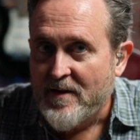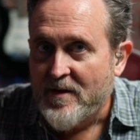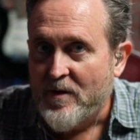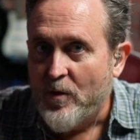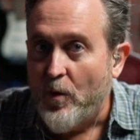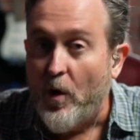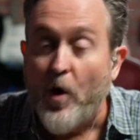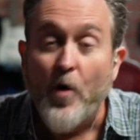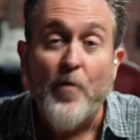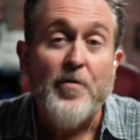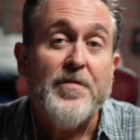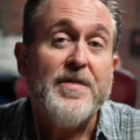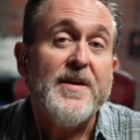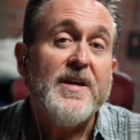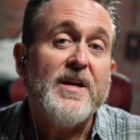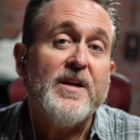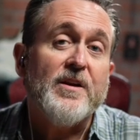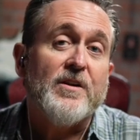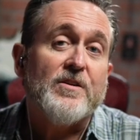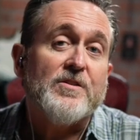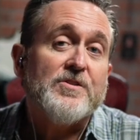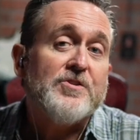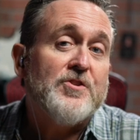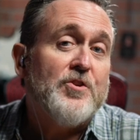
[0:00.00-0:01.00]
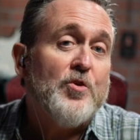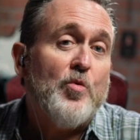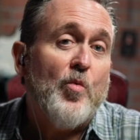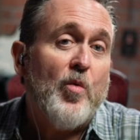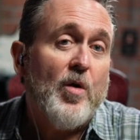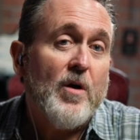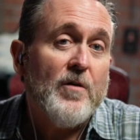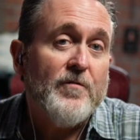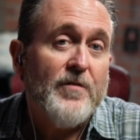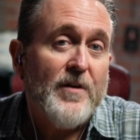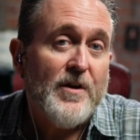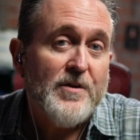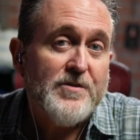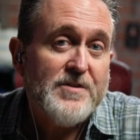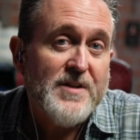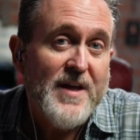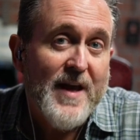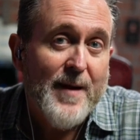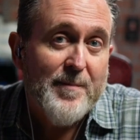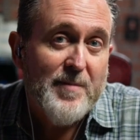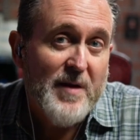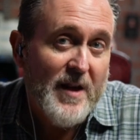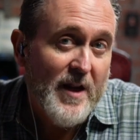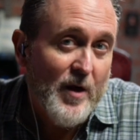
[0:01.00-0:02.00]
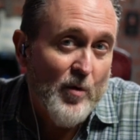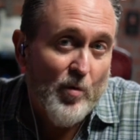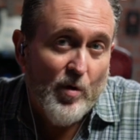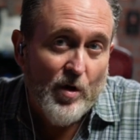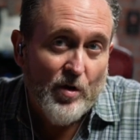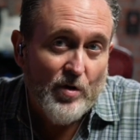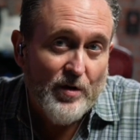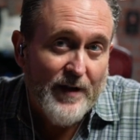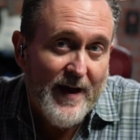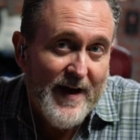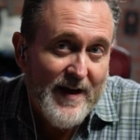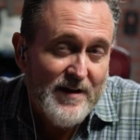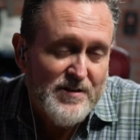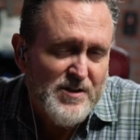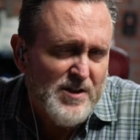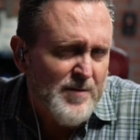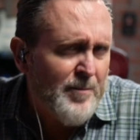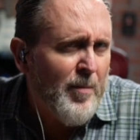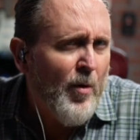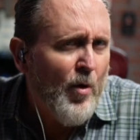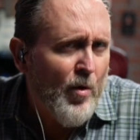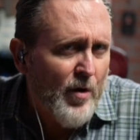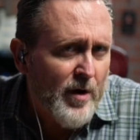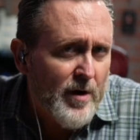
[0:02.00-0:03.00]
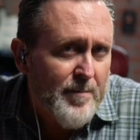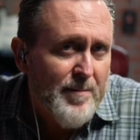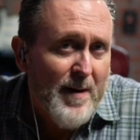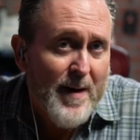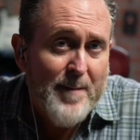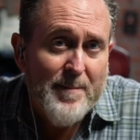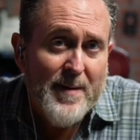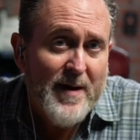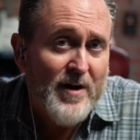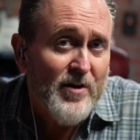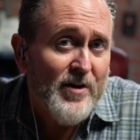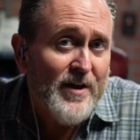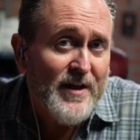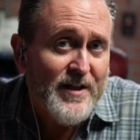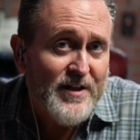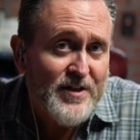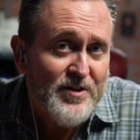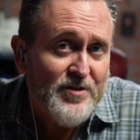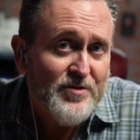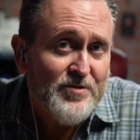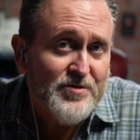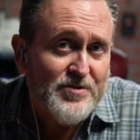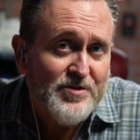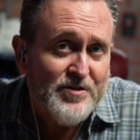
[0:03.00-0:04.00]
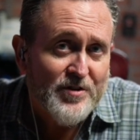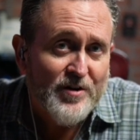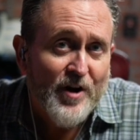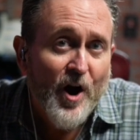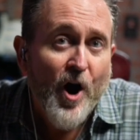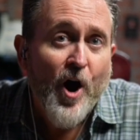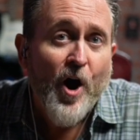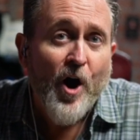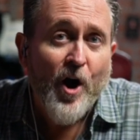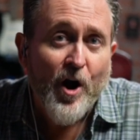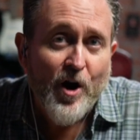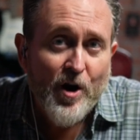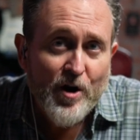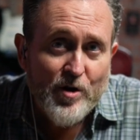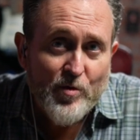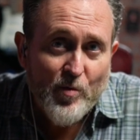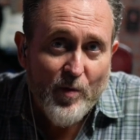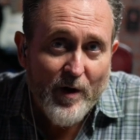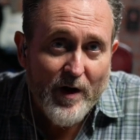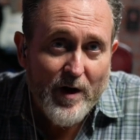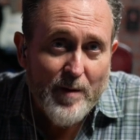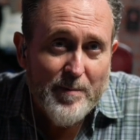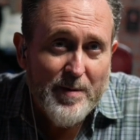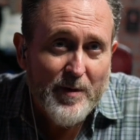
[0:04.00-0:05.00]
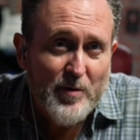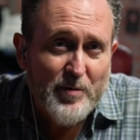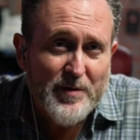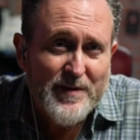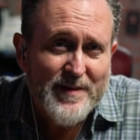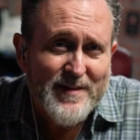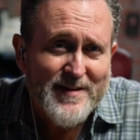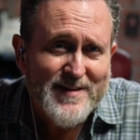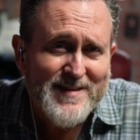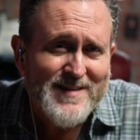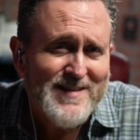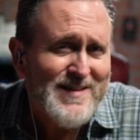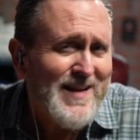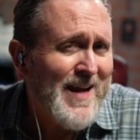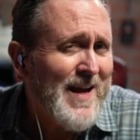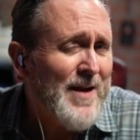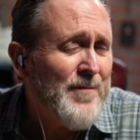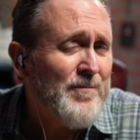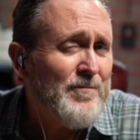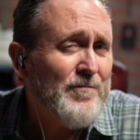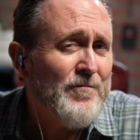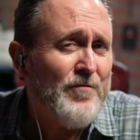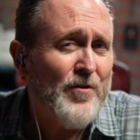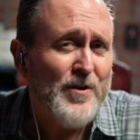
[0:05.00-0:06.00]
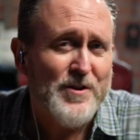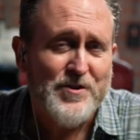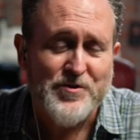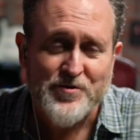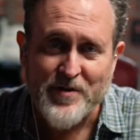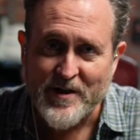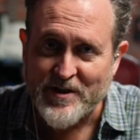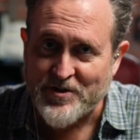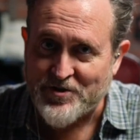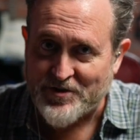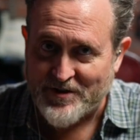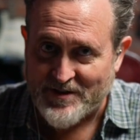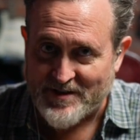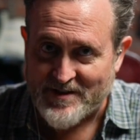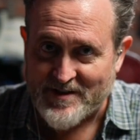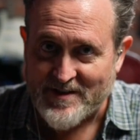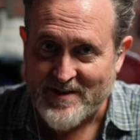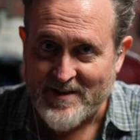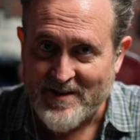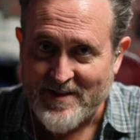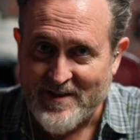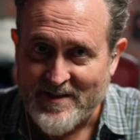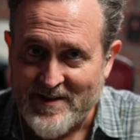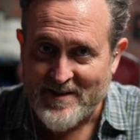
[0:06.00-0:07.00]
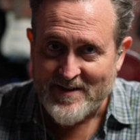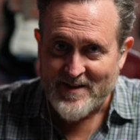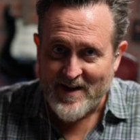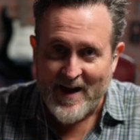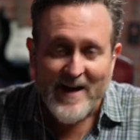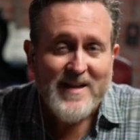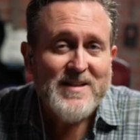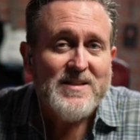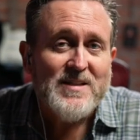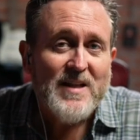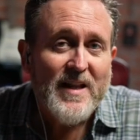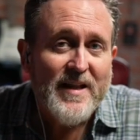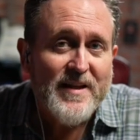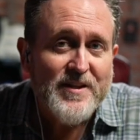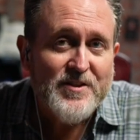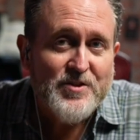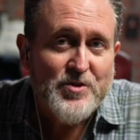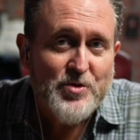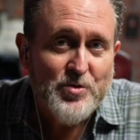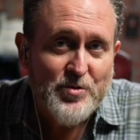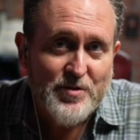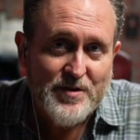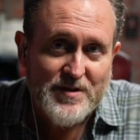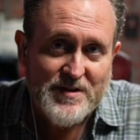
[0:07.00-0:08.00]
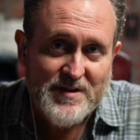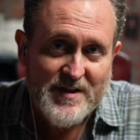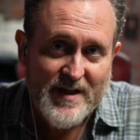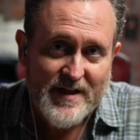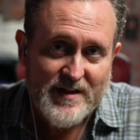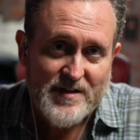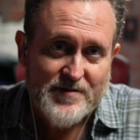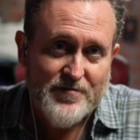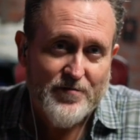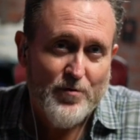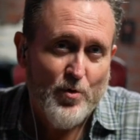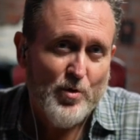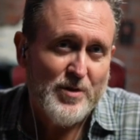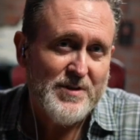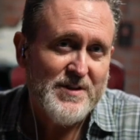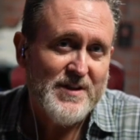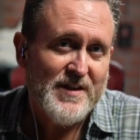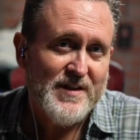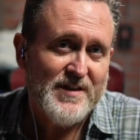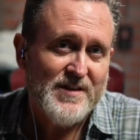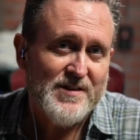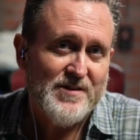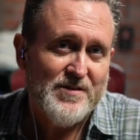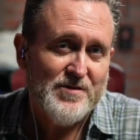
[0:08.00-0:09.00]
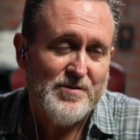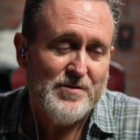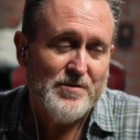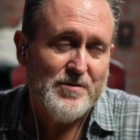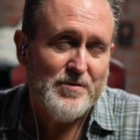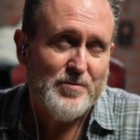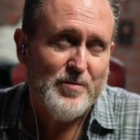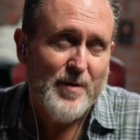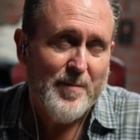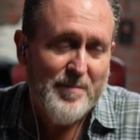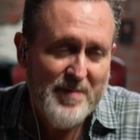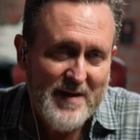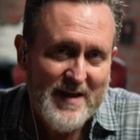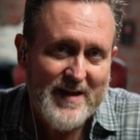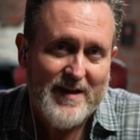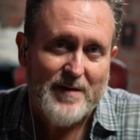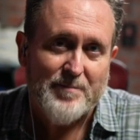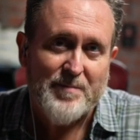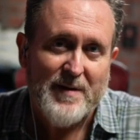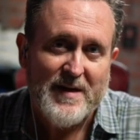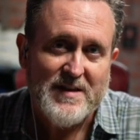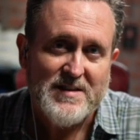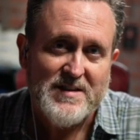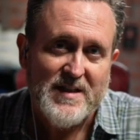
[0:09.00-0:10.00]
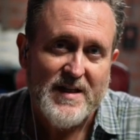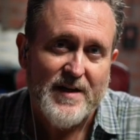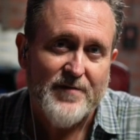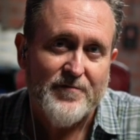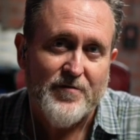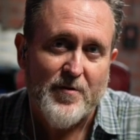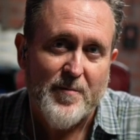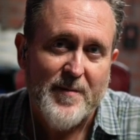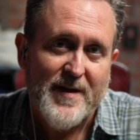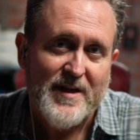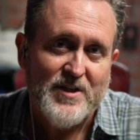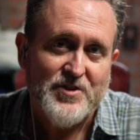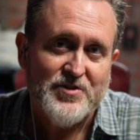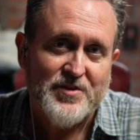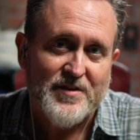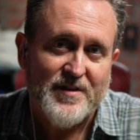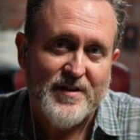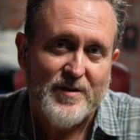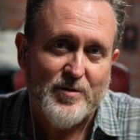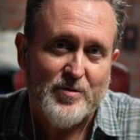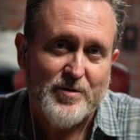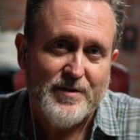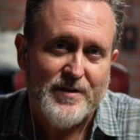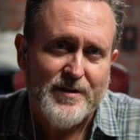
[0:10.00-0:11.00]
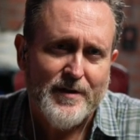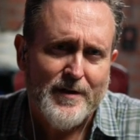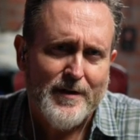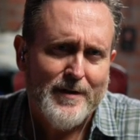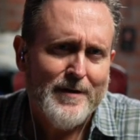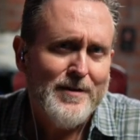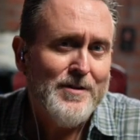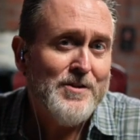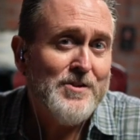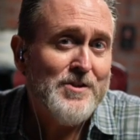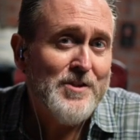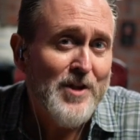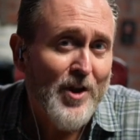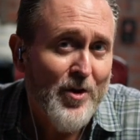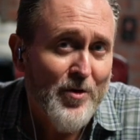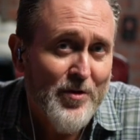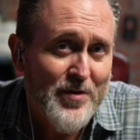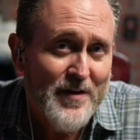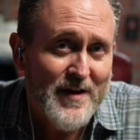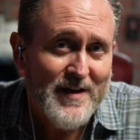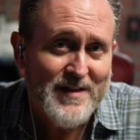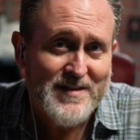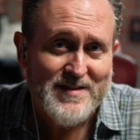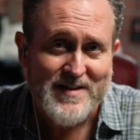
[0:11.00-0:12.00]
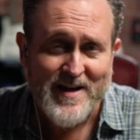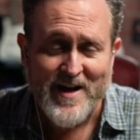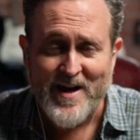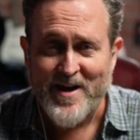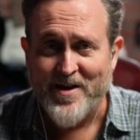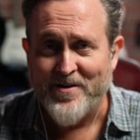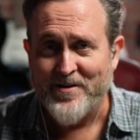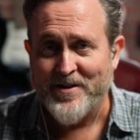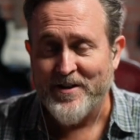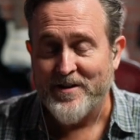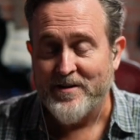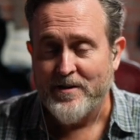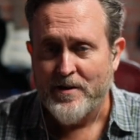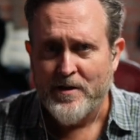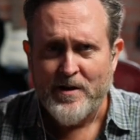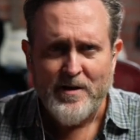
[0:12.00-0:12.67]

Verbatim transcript: Well, over the years, new workflows kept getting rolled out, supported by better end user hardware, but with the same frustrations. Isolated tool sets forcing us to repeat basic information that would slow things down, and